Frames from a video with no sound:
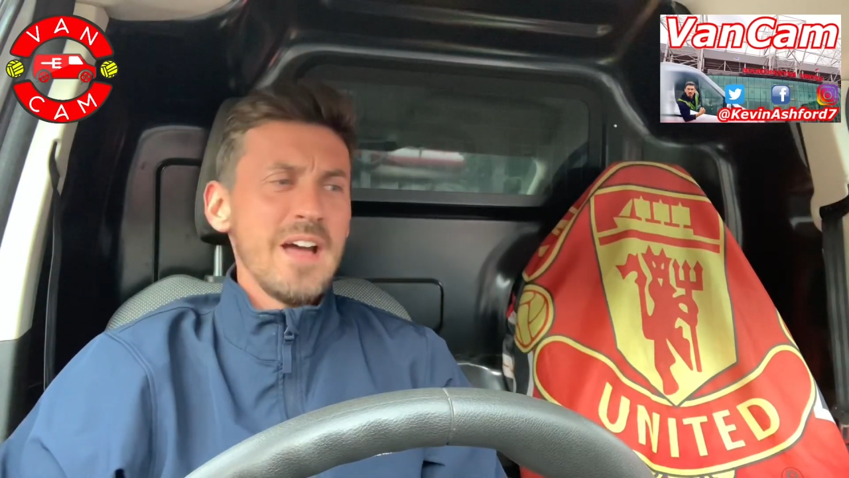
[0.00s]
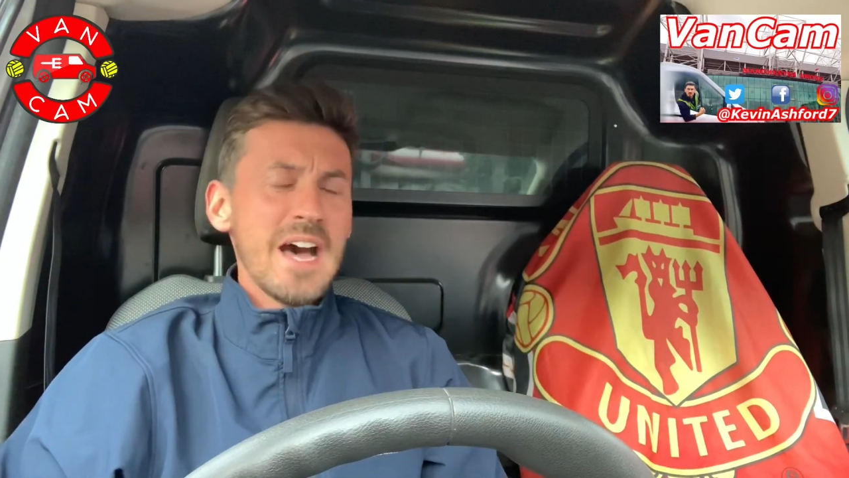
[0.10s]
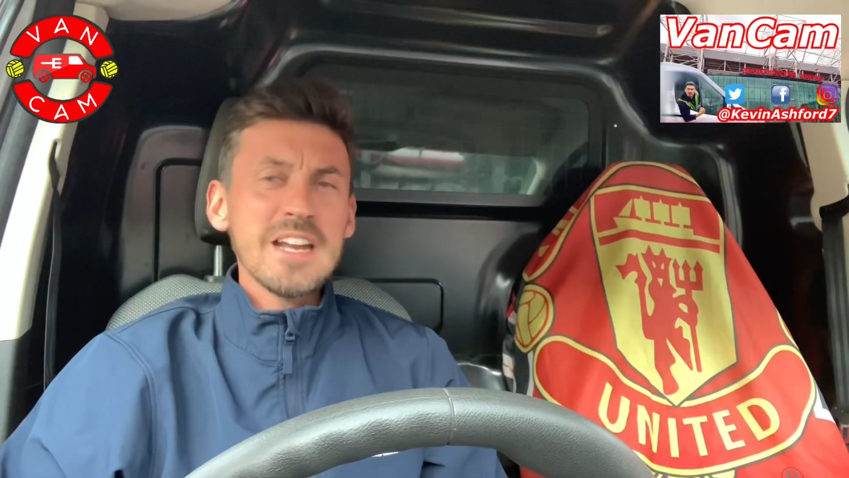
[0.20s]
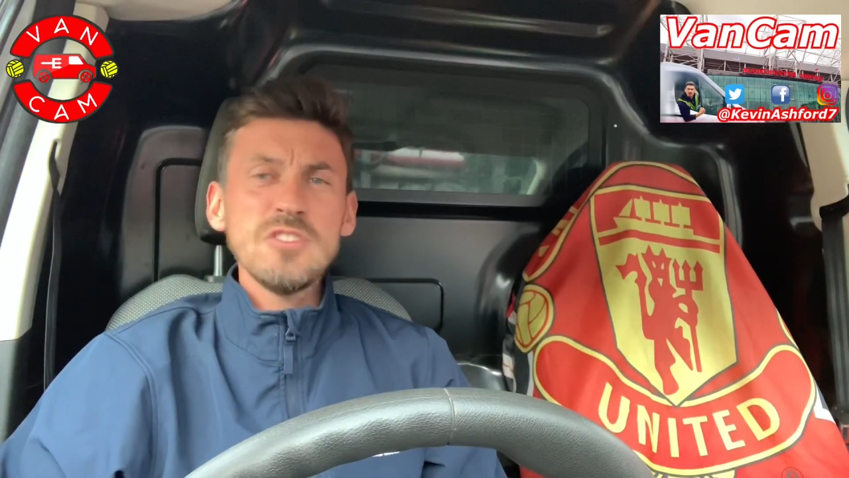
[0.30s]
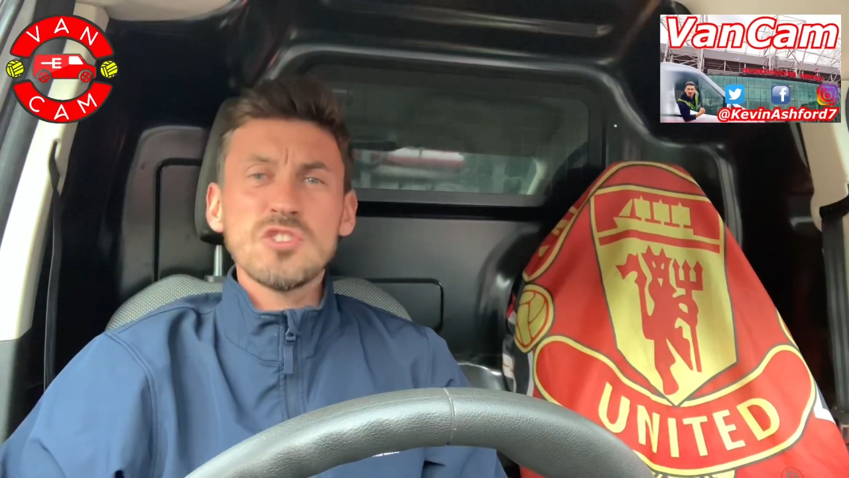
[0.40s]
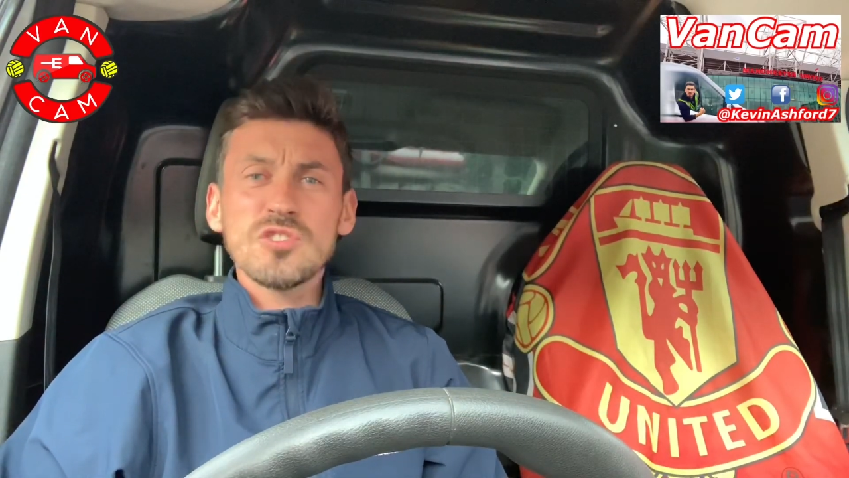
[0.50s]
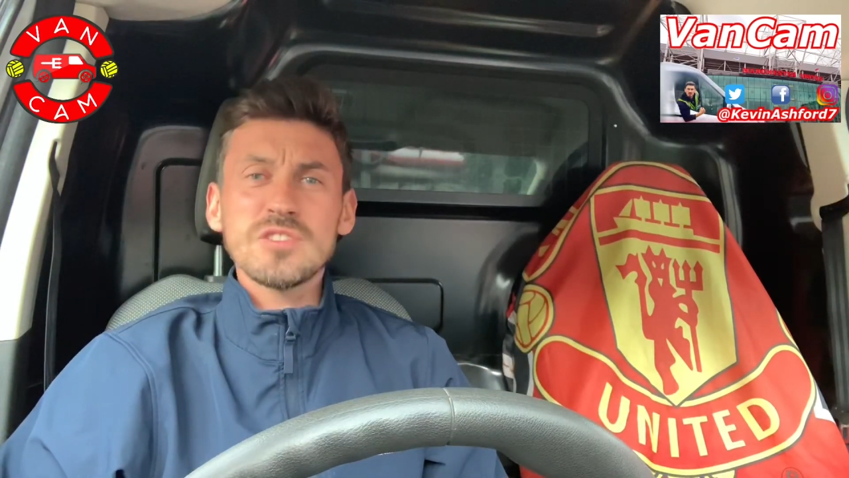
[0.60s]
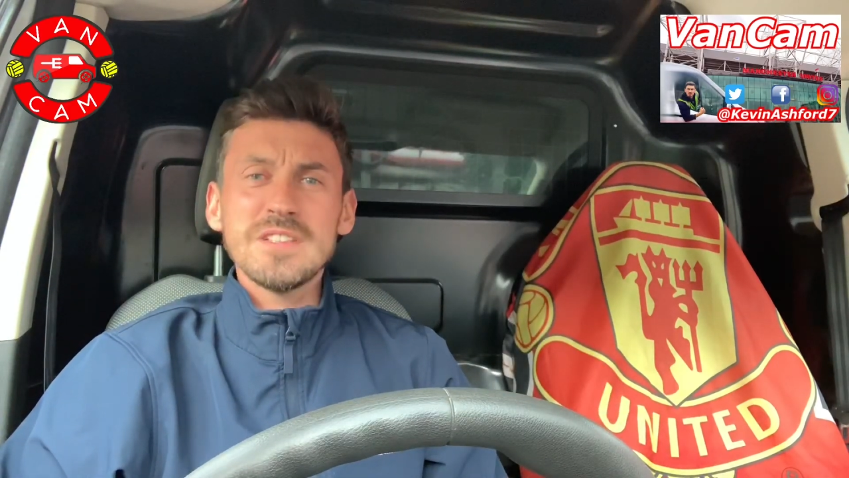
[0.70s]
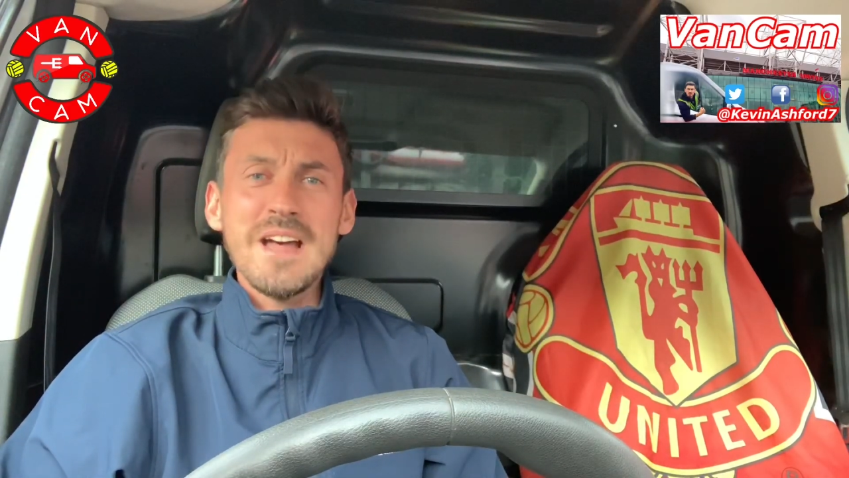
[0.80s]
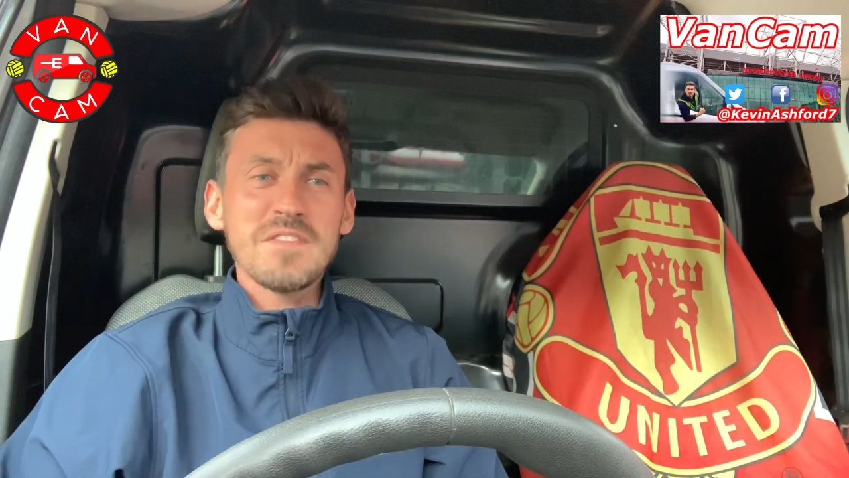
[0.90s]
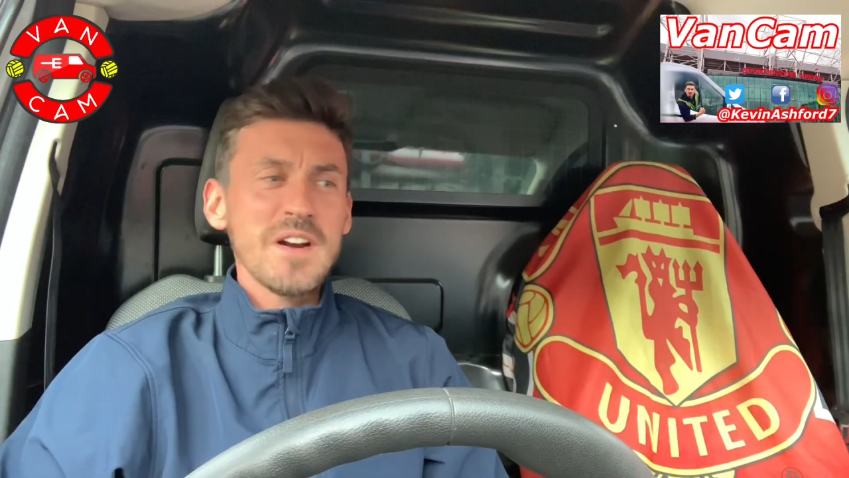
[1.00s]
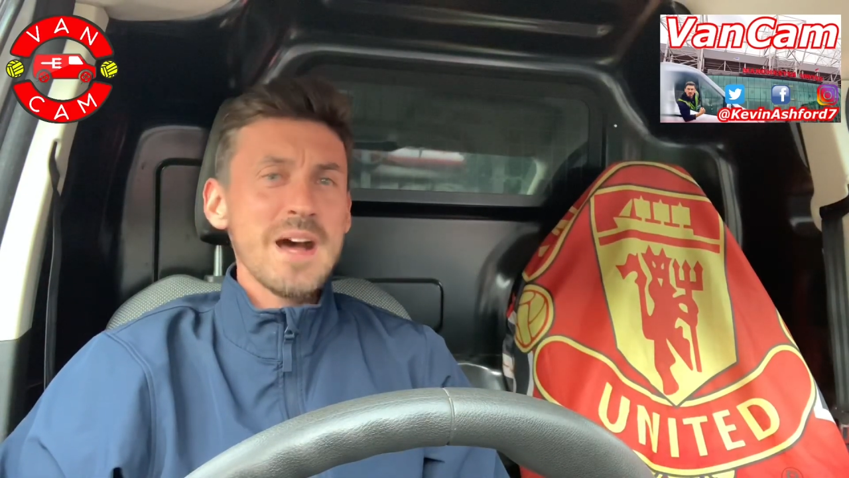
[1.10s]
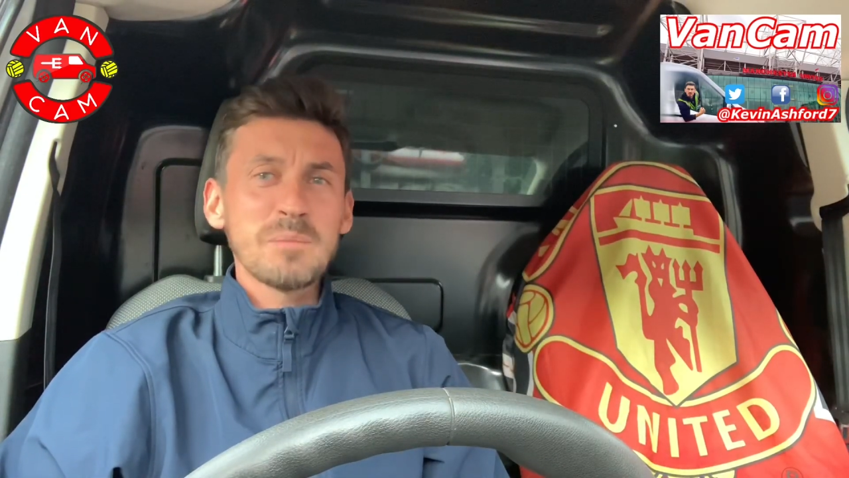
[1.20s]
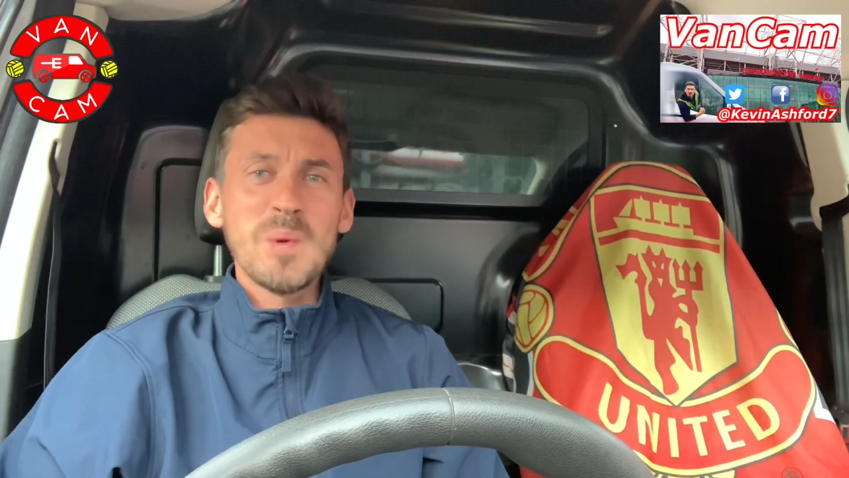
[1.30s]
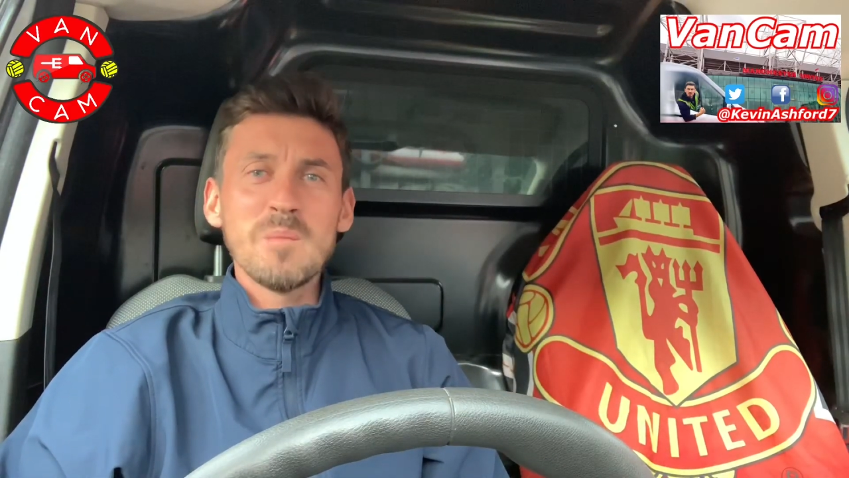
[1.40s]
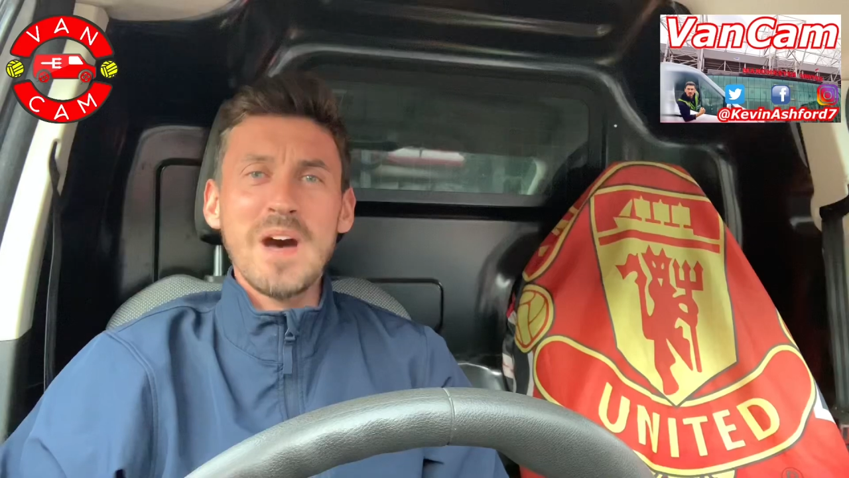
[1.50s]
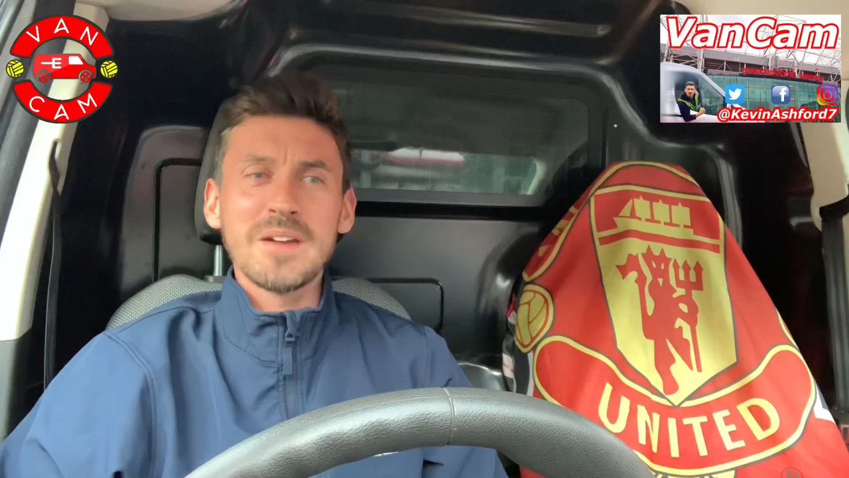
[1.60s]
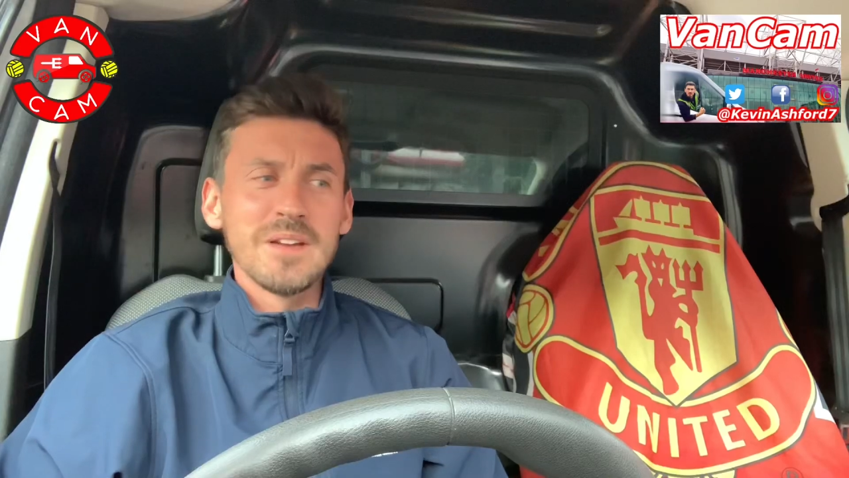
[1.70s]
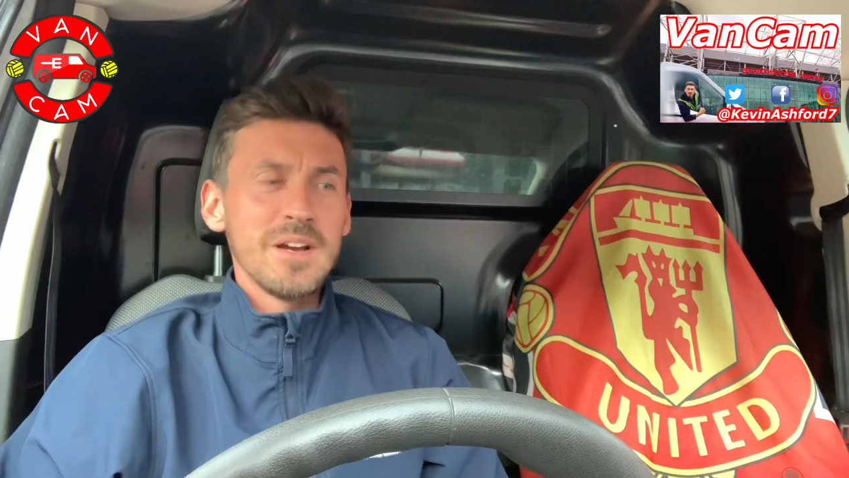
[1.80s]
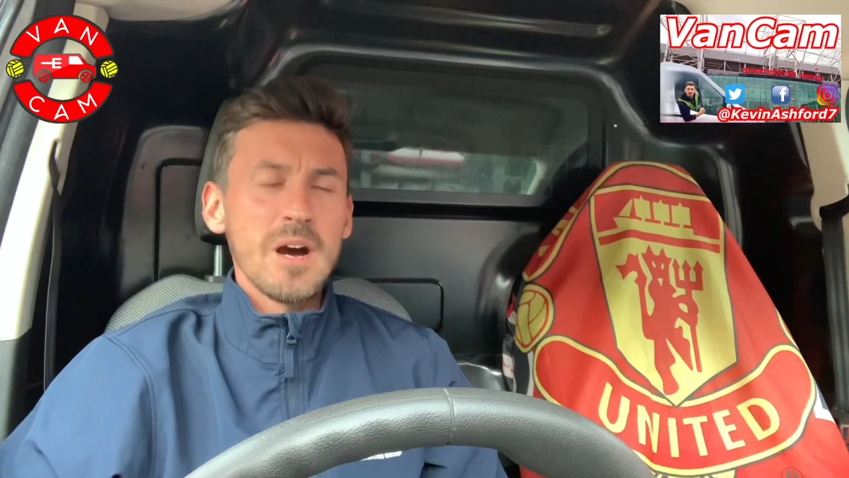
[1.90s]
And it just never happened,
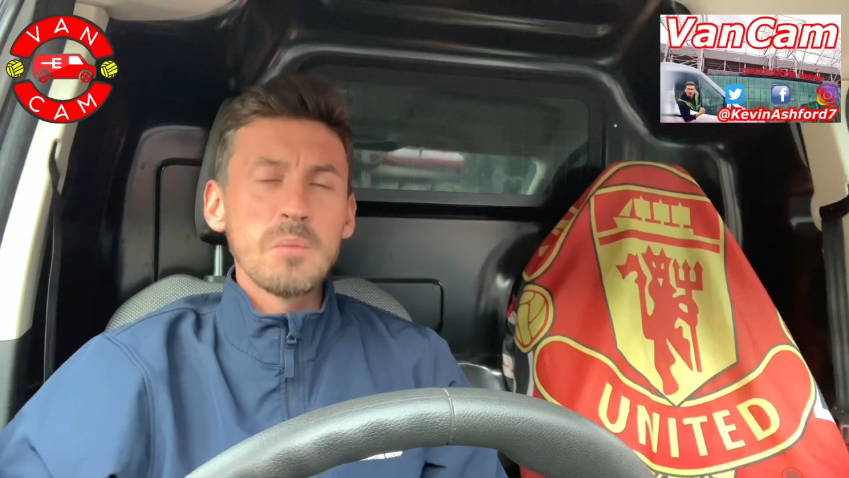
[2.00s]
man.